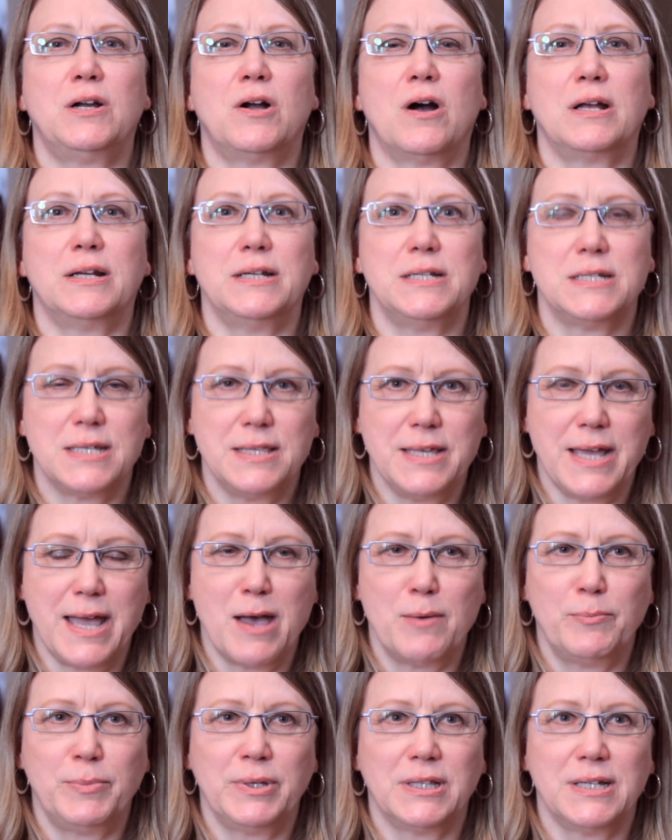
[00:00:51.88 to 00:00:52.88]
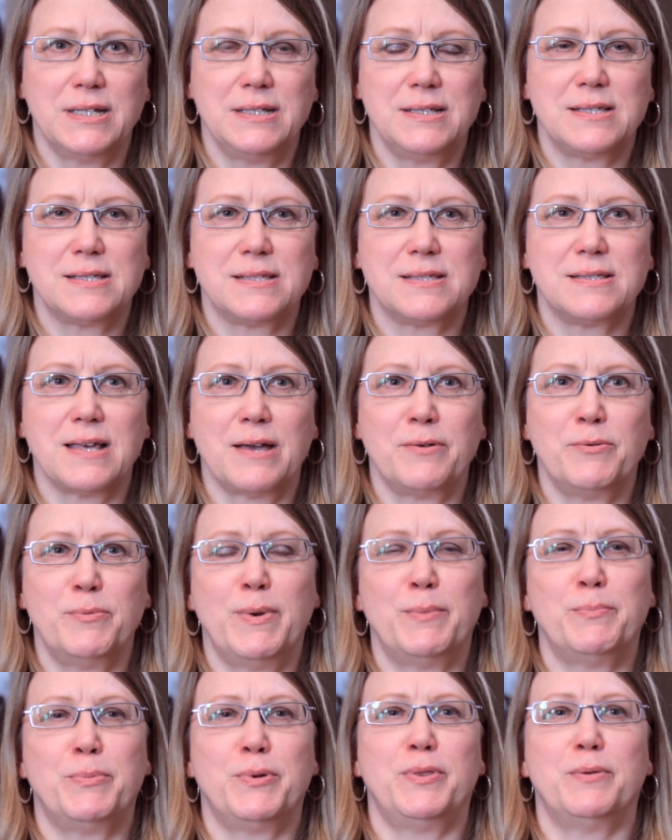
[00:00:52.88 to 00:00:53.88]
got into the ambulance. I
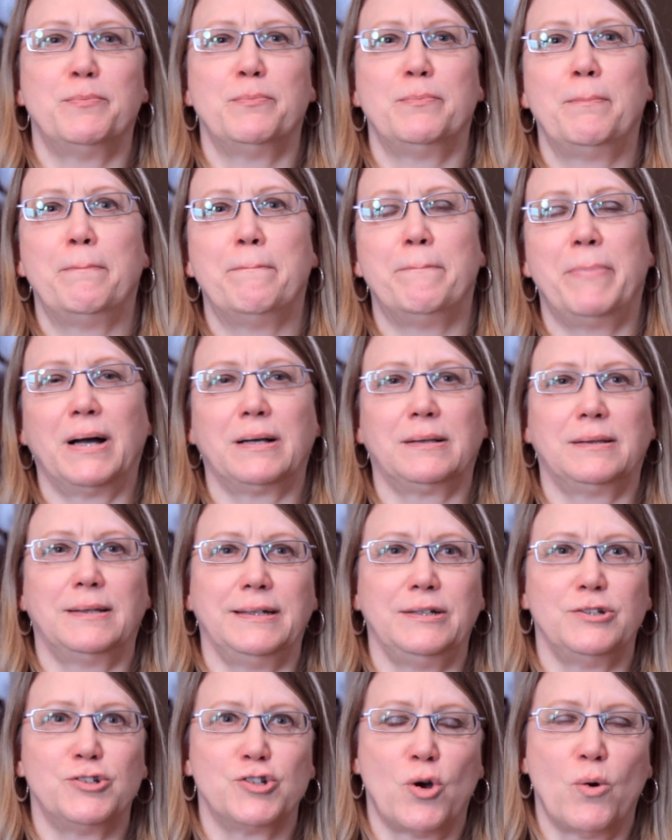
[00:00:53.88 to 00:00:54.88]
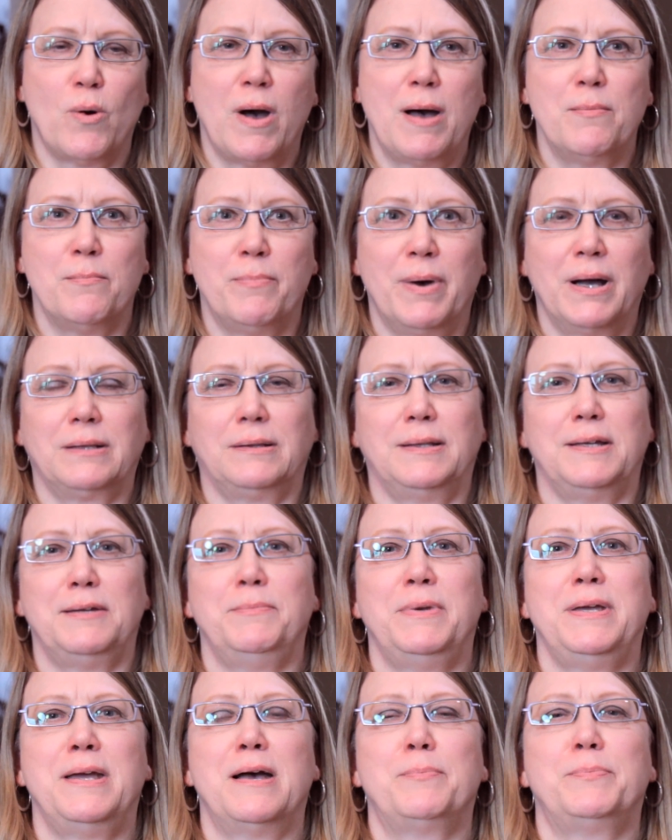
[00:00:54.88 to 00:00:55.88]
remember them buckling Joe up, buckling
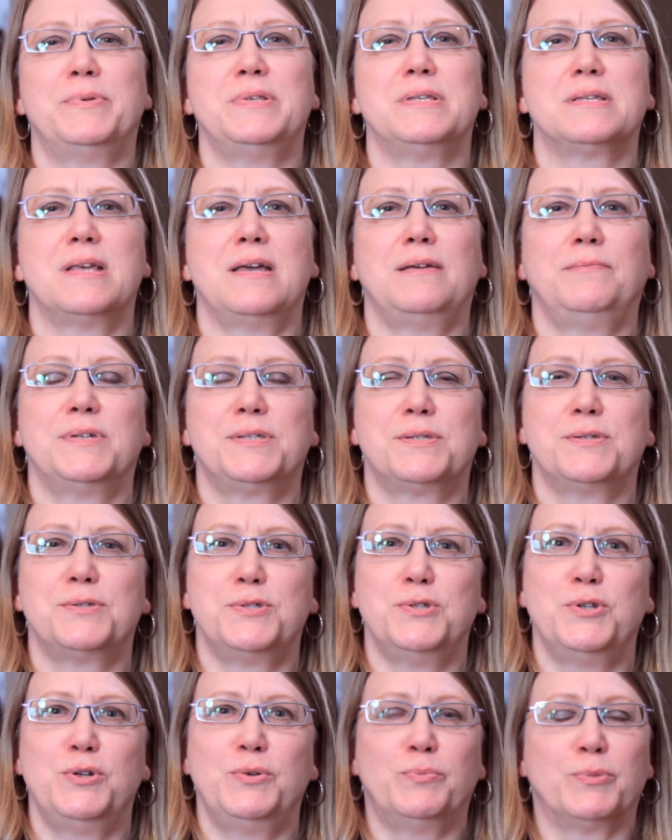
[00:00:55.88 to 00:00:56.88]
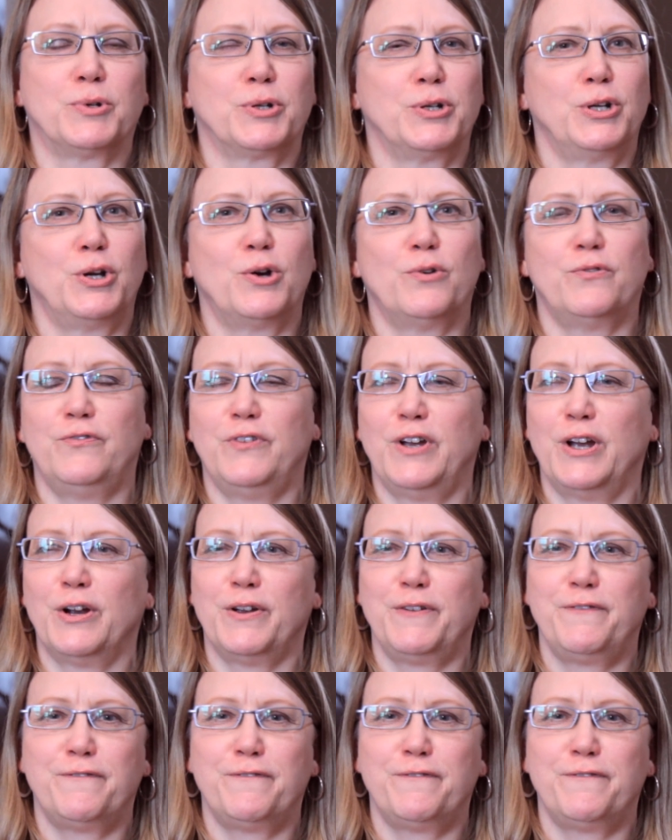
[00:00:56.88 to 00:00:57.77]
me up, and saying, Mrs. Newton, we're going to go very